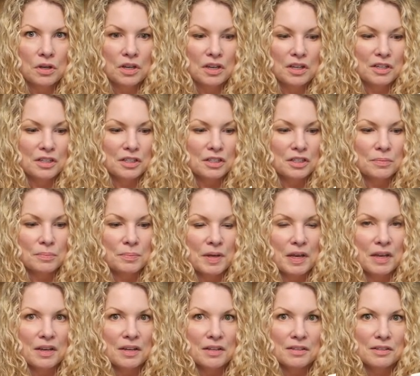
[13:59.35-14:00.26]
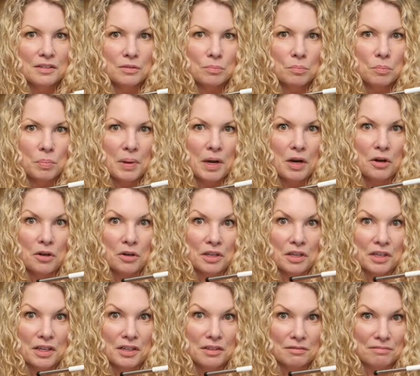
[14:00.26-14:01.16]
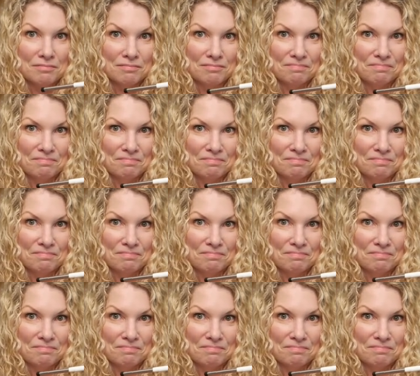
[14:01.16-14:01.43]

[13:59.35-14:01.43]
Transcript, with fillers: it expands barely.